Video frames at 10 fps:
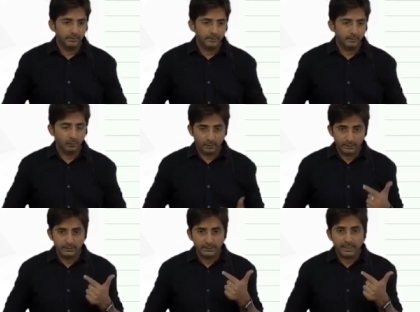What
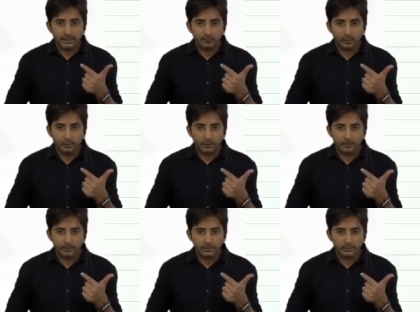is the
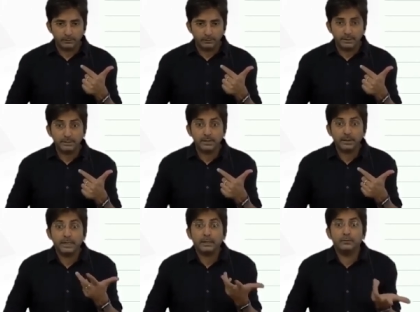9.5%? No, it's the
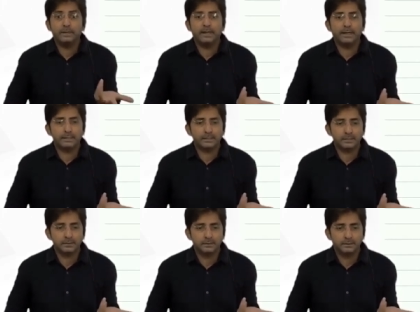rate of interest.